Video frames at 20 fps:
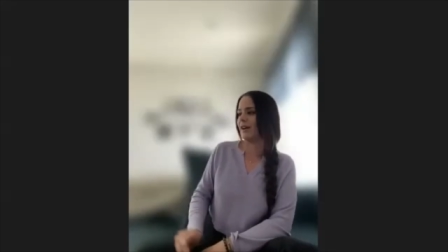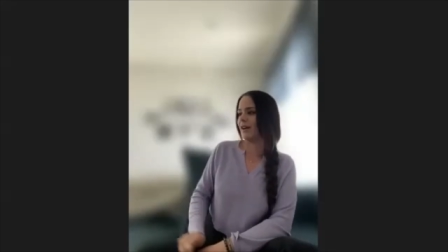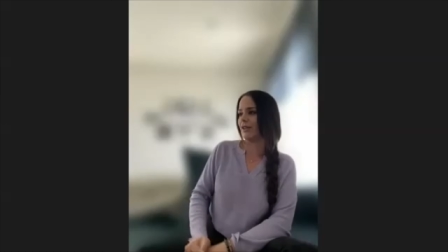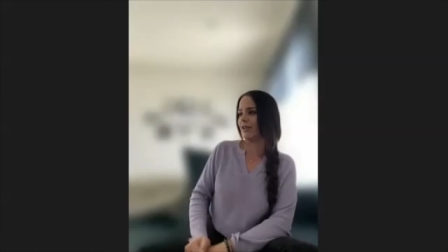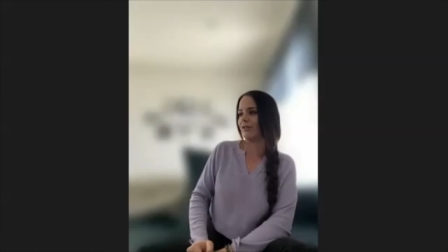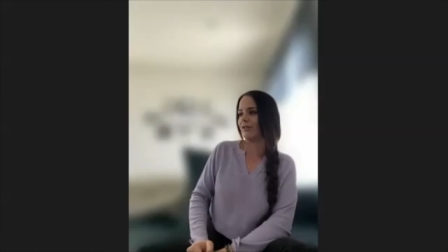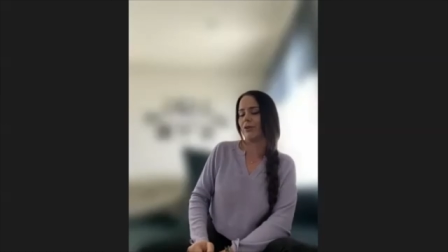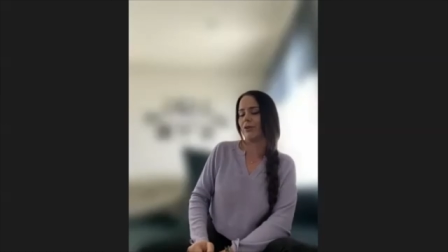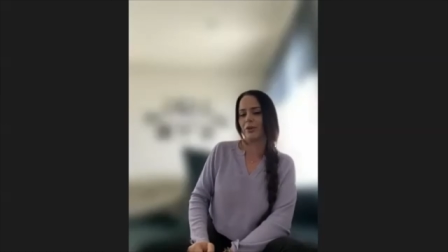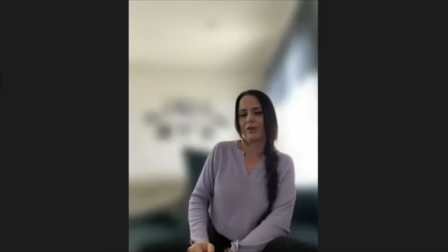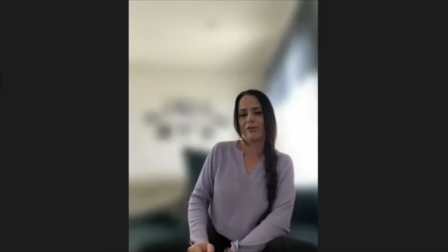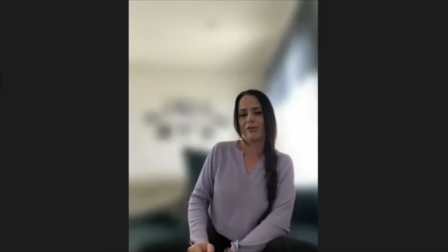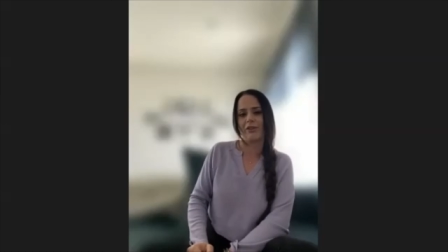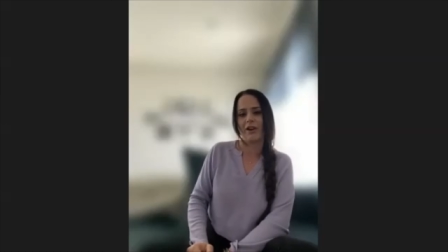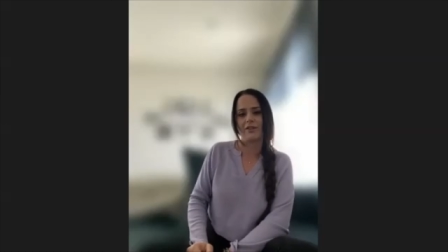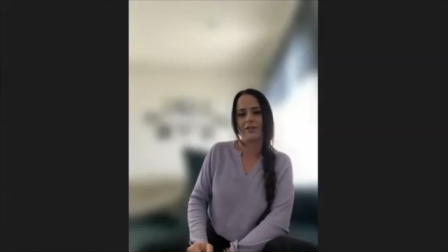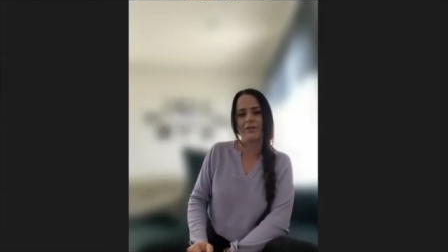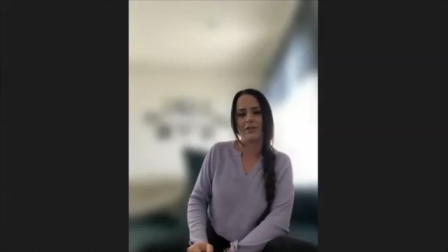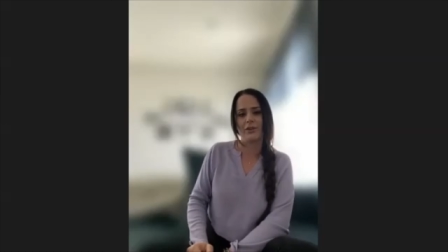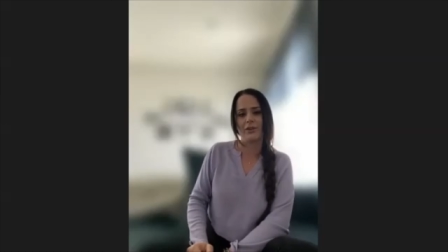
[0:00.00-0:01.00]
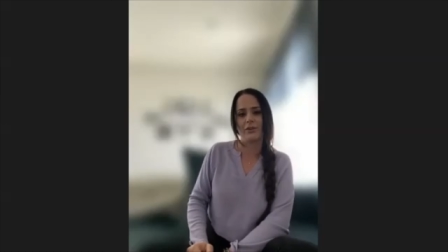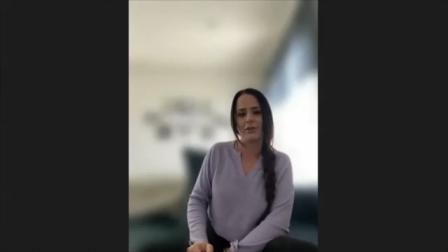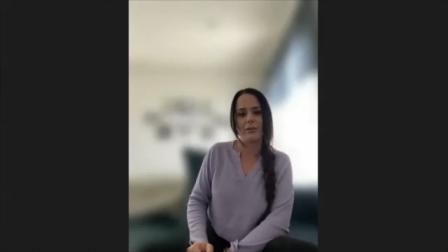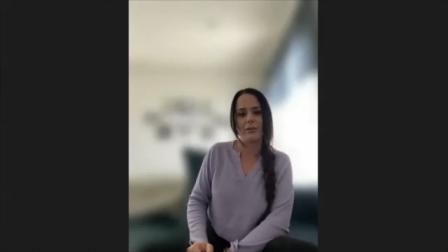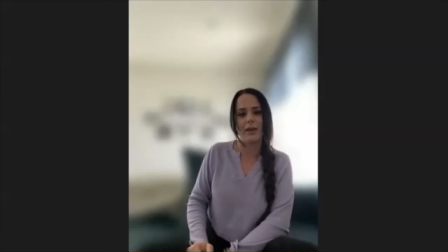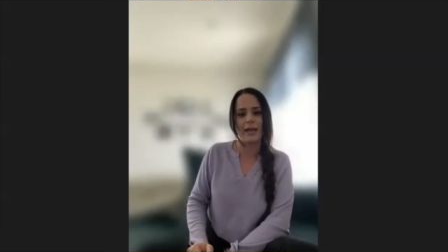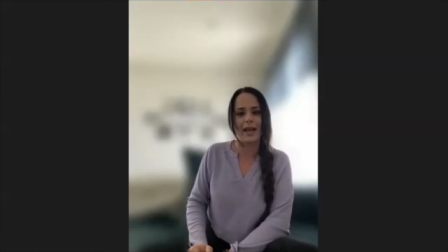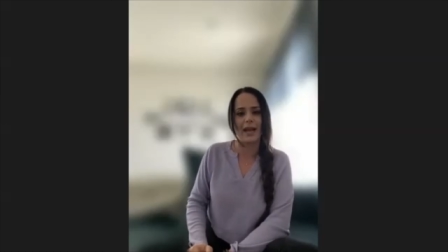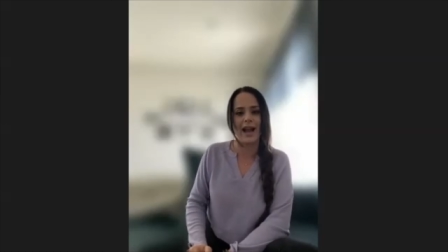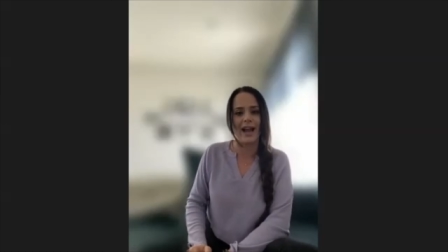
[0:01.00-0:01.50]
on the floor in front of you and
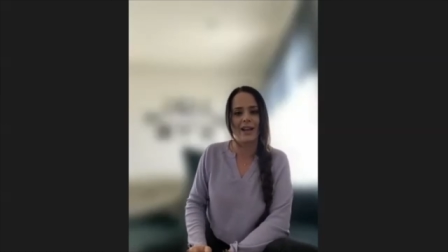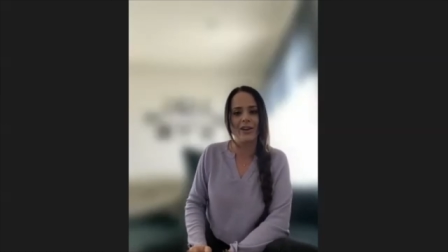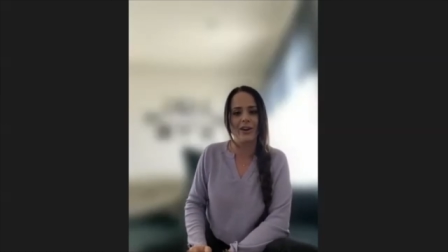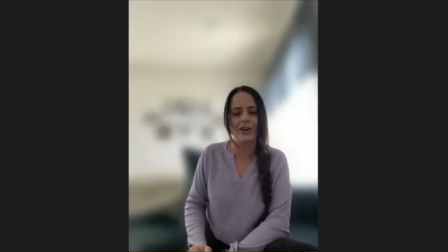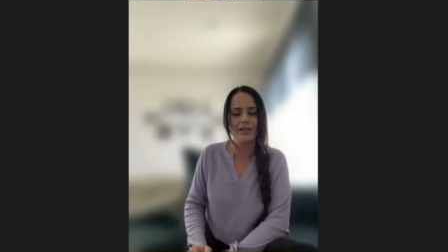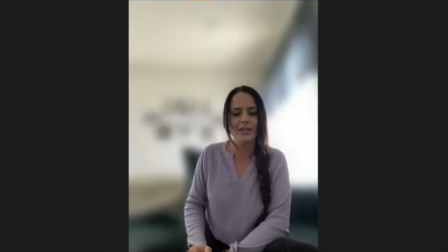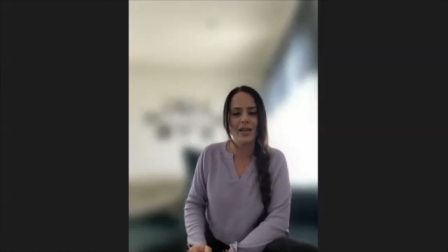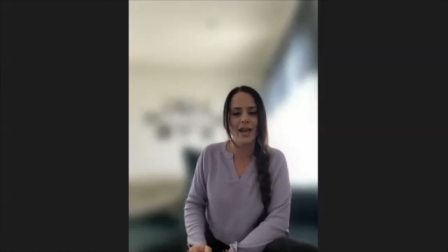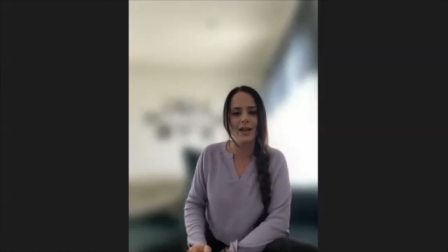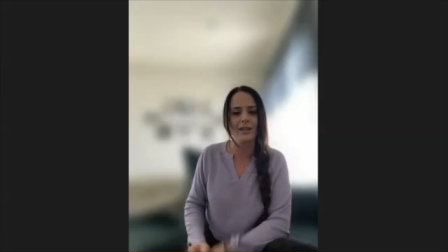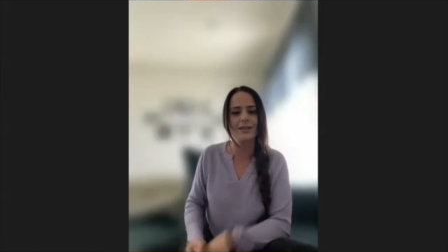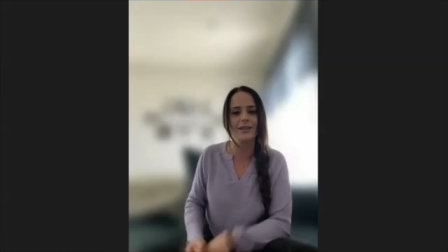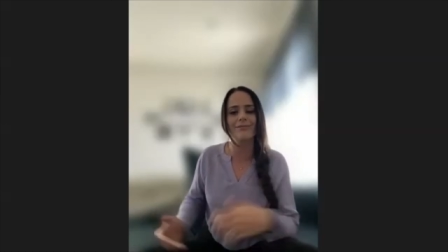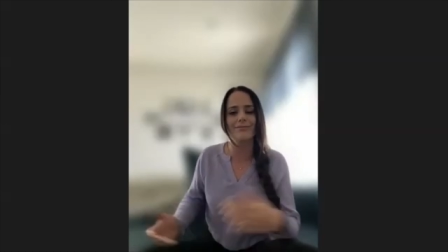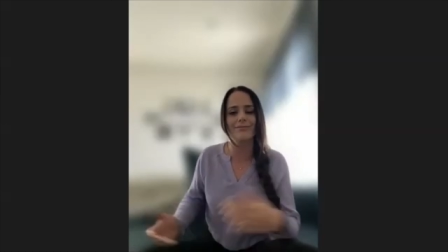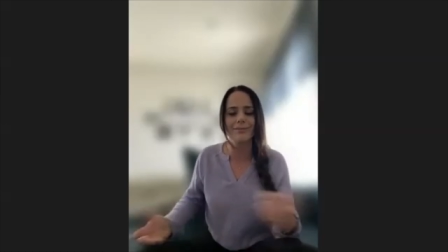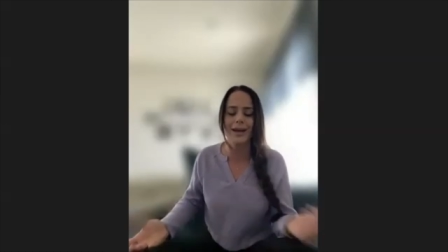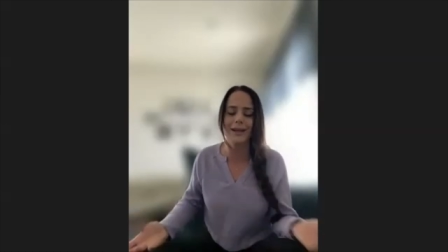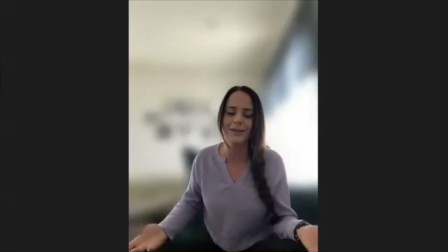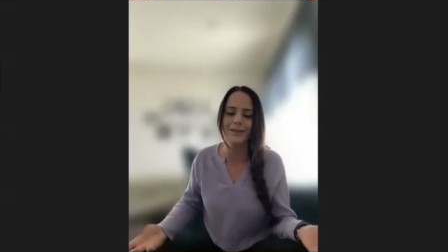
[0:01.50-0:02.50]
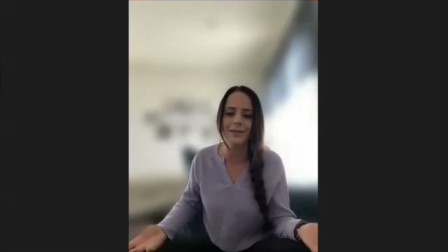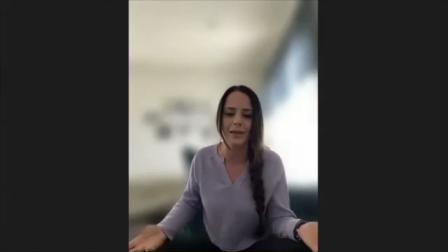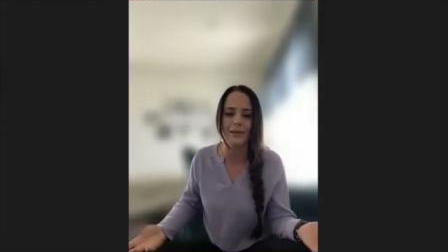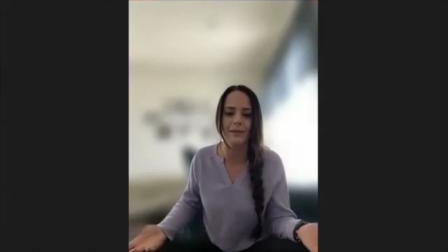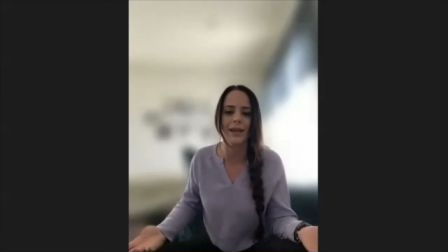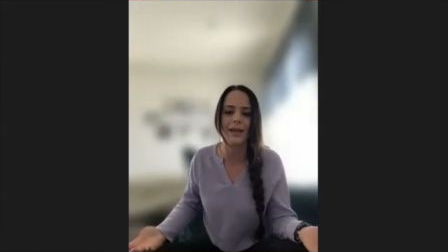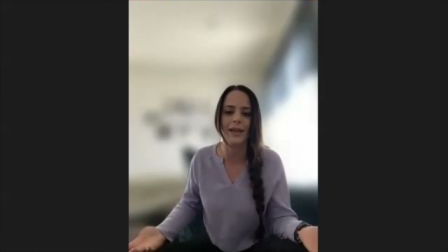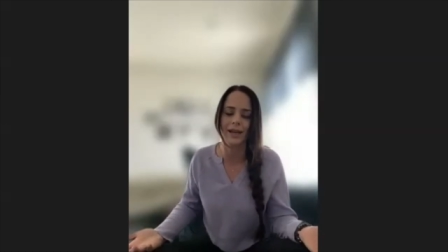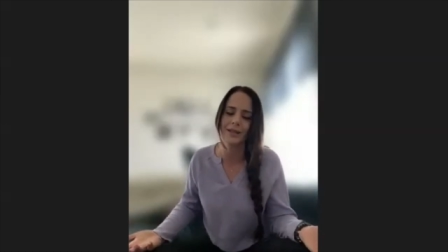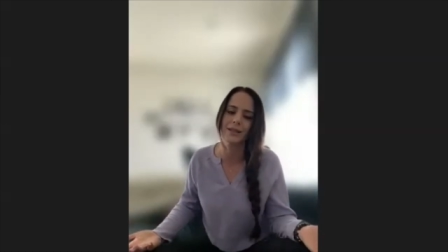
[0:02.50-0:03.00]
making eye contact, that's not
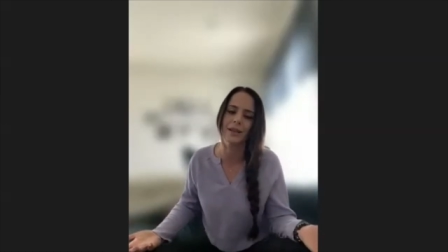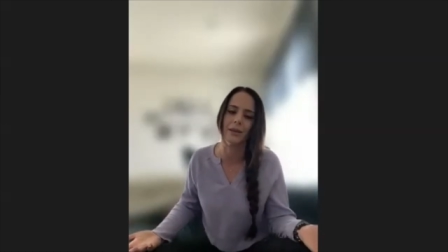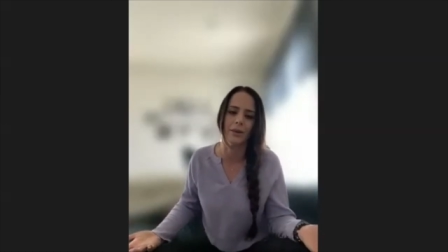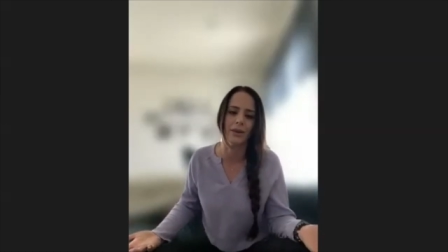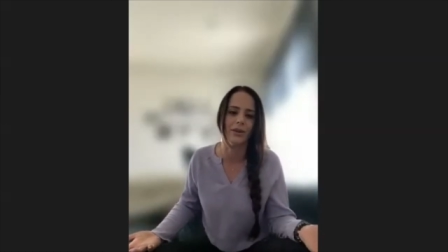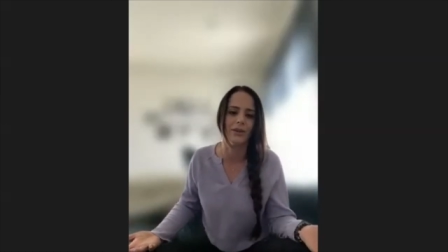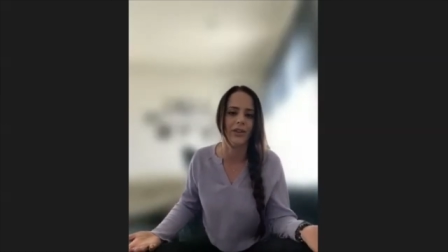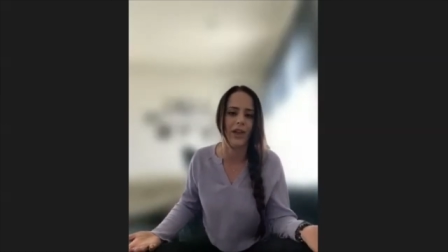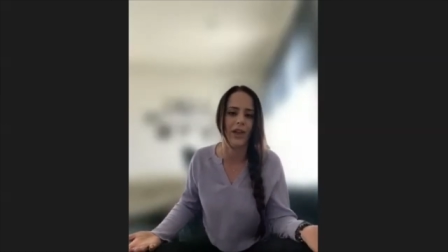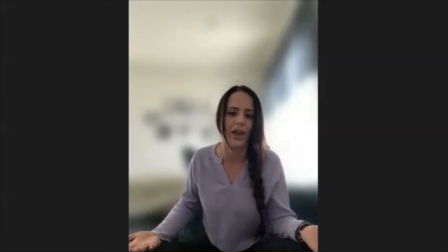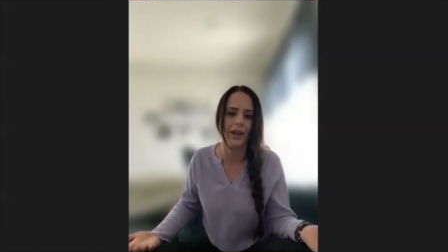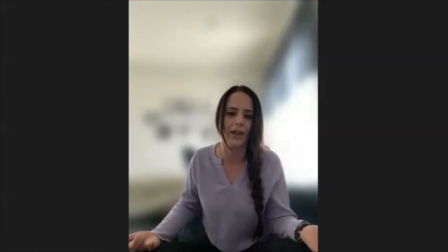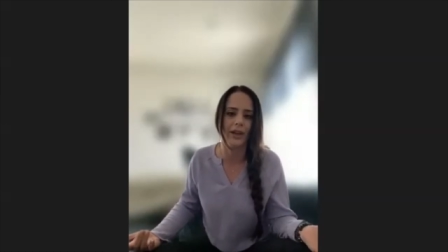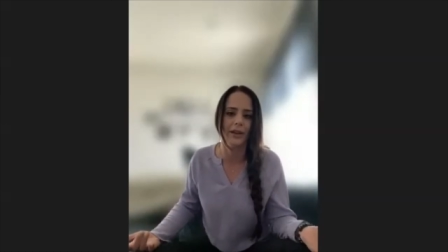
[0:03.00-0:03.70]
that he has something to say.